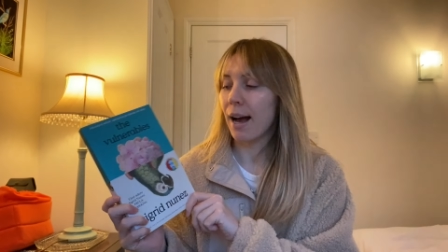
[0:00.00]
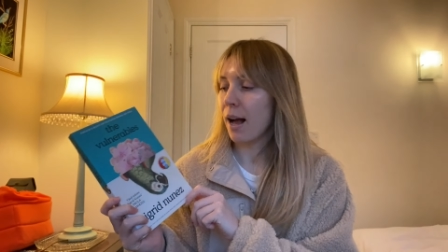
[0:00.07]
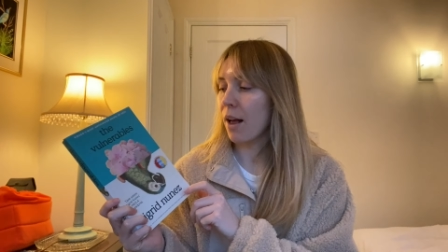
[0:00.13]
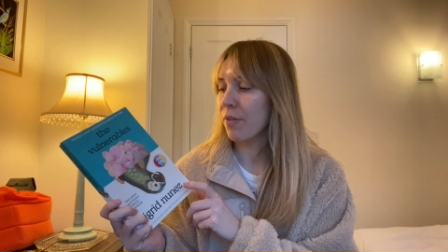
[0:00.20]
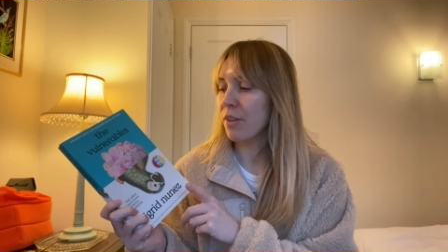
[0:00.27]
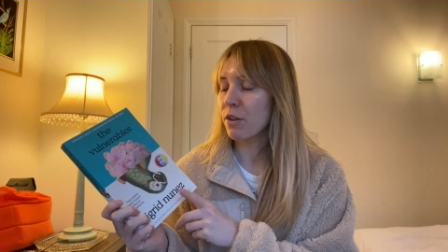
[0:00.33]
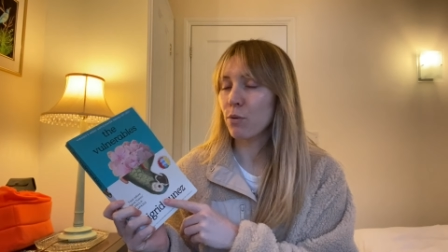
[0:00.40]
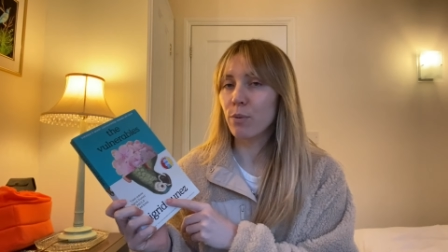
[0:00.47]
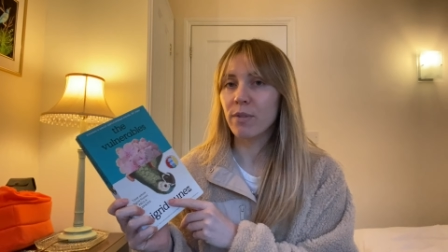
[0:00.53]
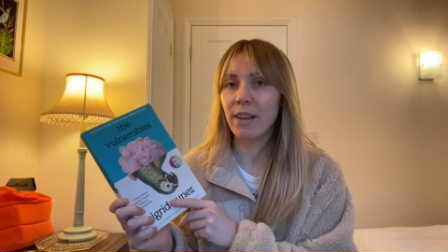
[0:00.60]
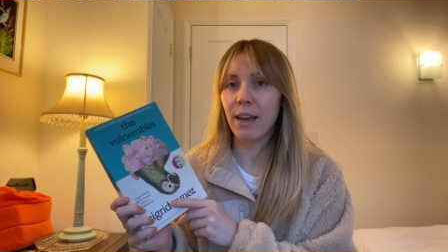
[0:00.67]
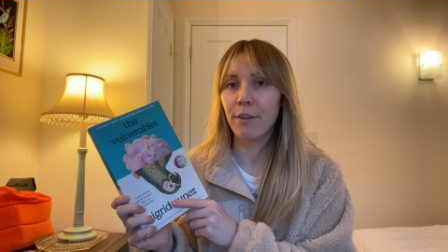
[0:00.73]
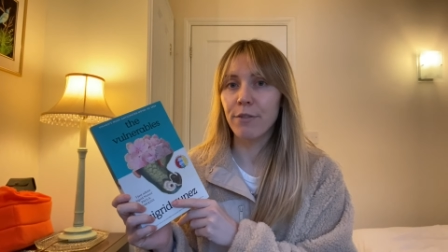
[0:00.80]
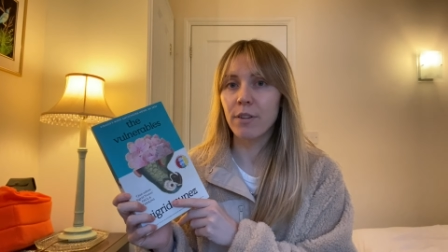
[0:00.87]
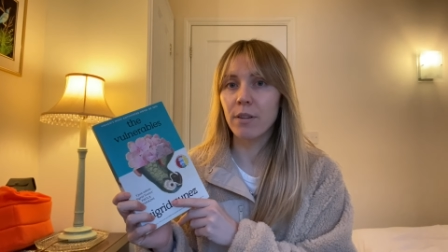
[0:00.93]
and this was
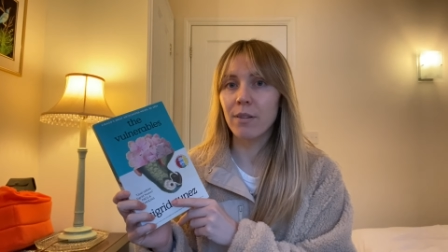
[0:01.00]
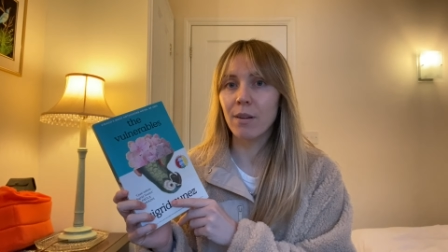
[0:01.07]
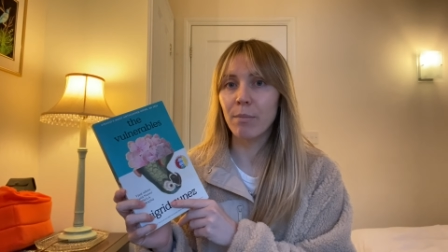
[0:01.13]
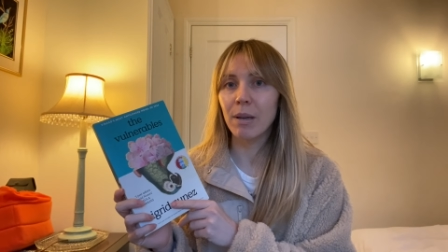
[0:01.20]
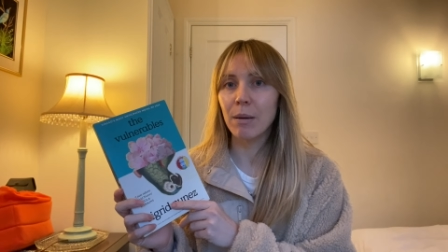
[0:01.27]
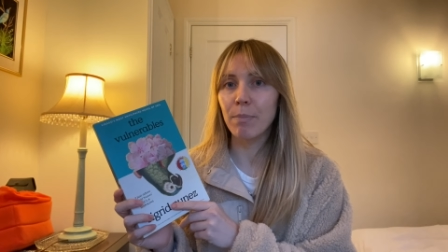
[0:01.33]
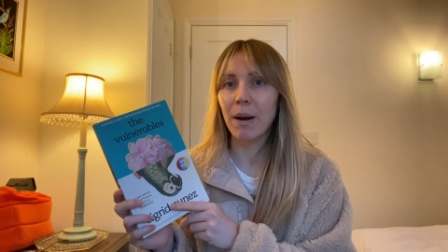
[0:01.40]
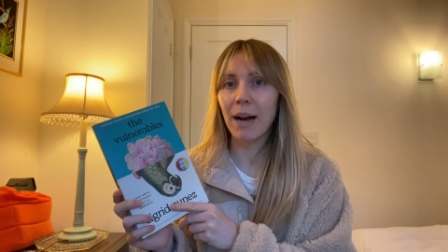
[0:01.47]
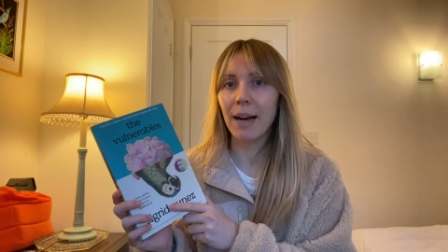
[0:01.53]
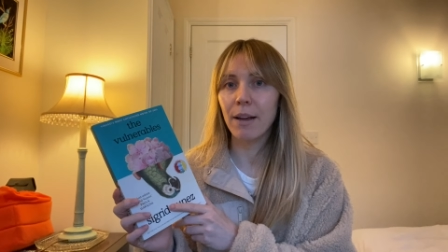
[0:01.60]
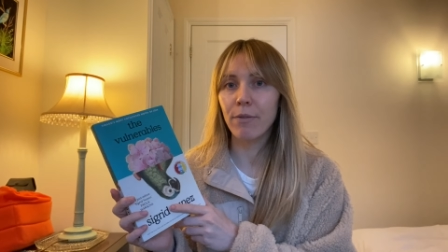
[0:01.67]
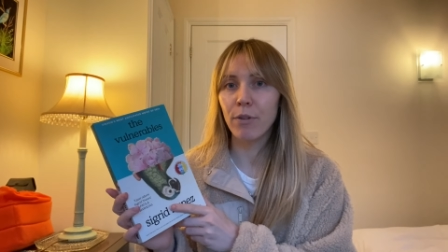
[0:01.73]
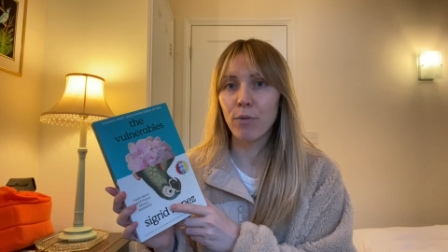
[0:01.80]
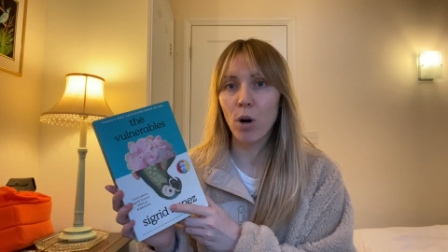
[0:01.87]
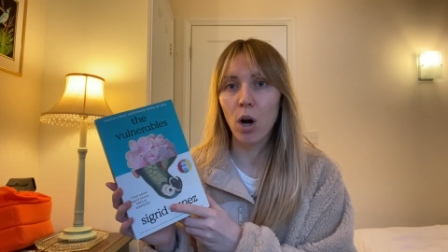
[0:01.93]
gifted to me
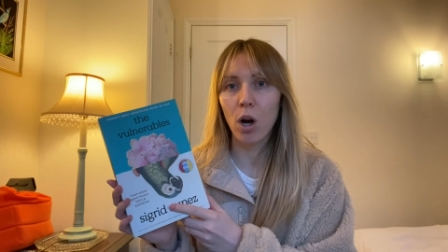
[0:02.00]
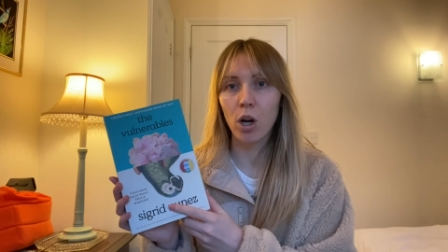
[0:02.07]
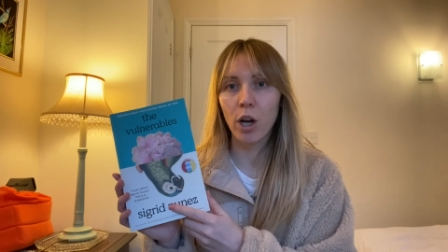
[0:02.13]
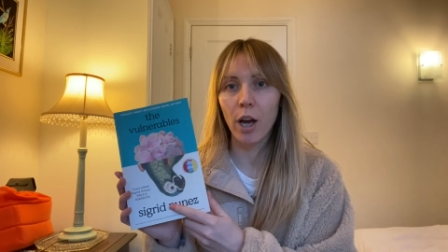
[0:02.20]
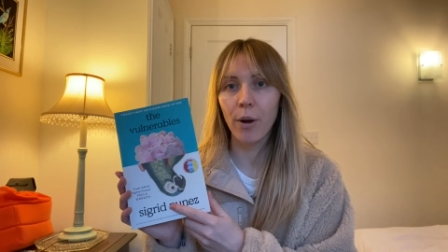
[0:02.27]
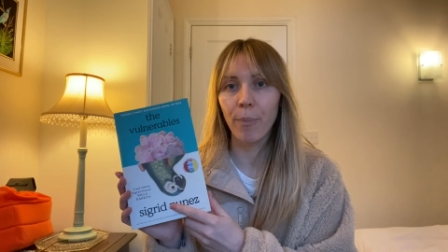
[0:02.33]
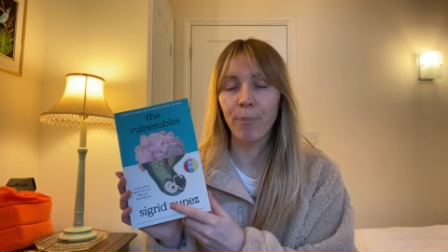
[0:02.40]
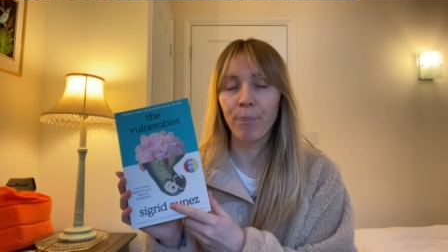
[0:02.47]
by Virago.